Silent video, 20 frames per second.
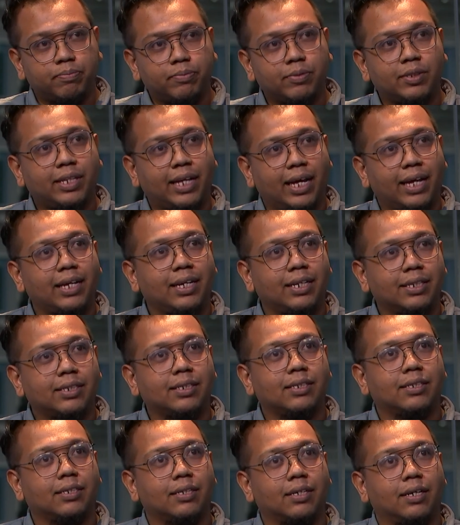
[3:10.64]
There
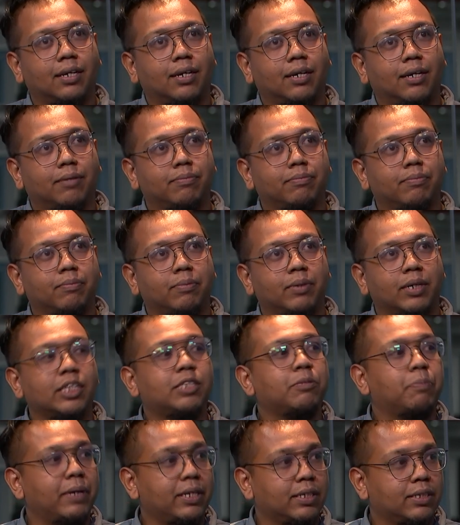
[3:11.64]
is a
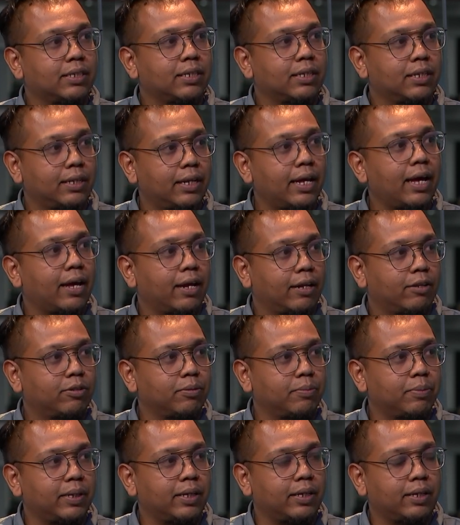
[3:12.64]
space there
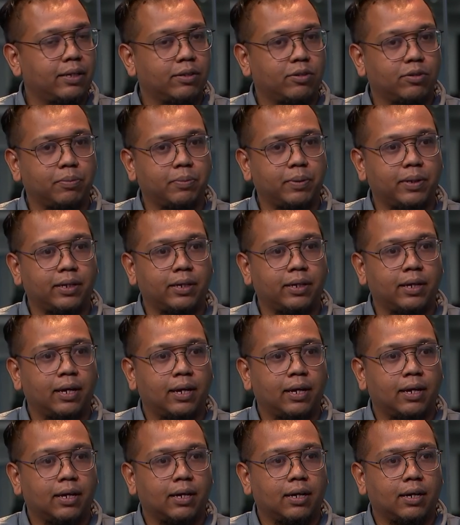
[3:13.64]
to be you
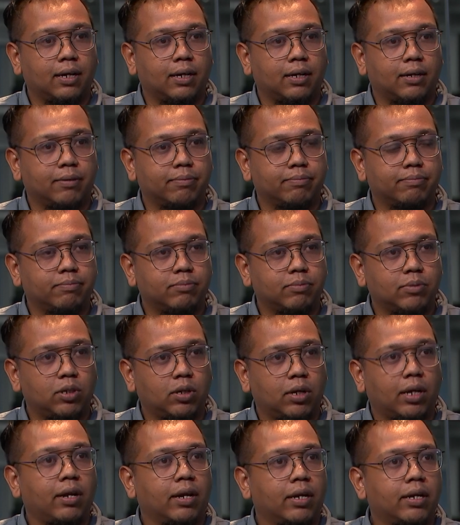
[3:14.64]
know,
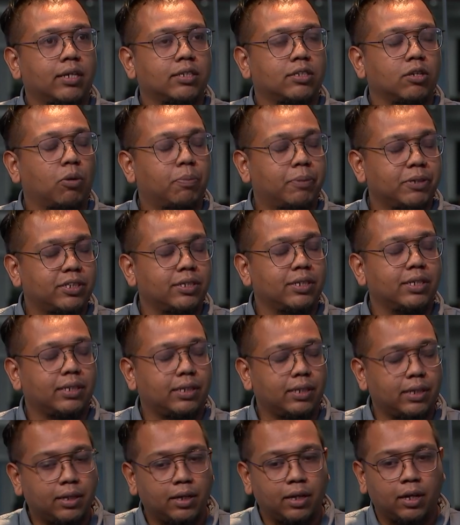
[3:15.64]
and there's an
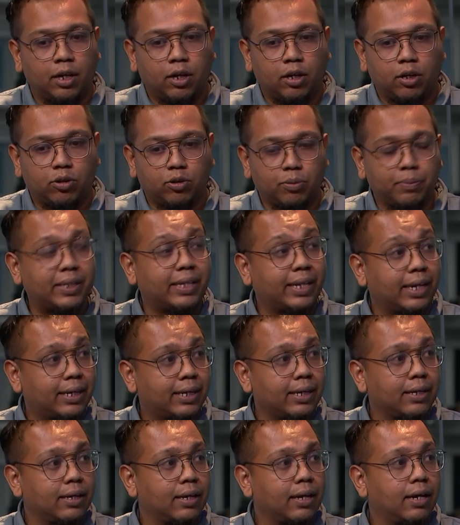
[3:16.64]
opportunity to be
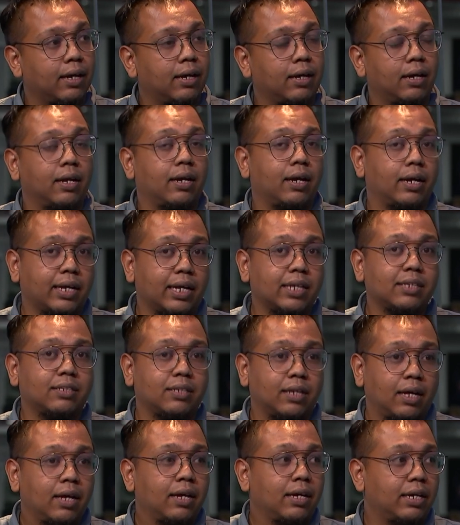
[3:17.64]
taken, and I
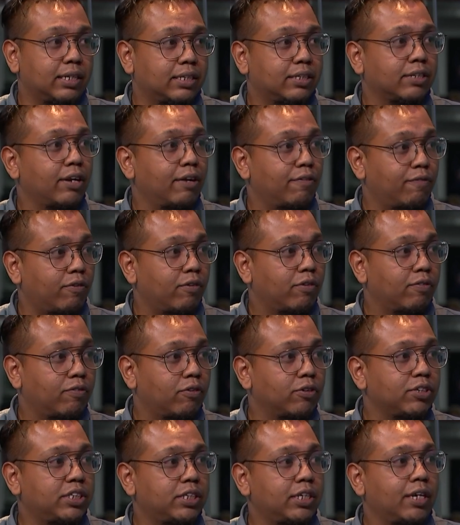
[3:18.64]
guess it's great
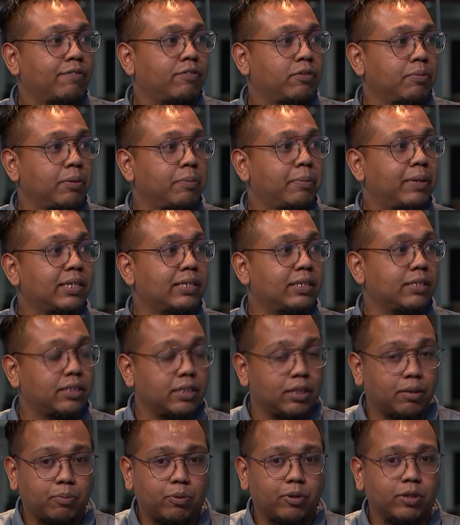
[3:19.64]
for GEF to be based in
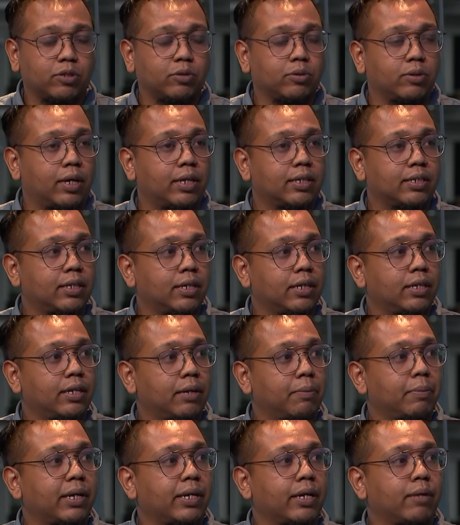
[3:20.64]
Singapore as
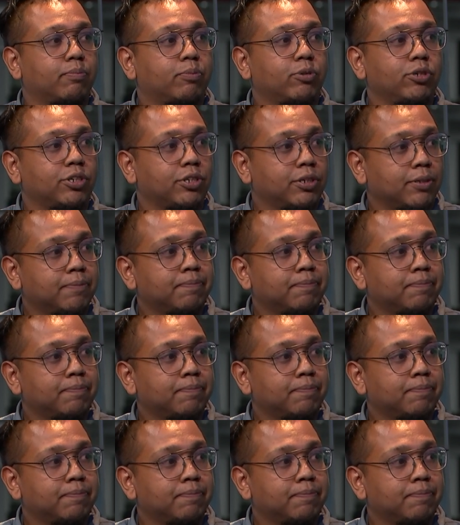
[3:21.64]
they make that push.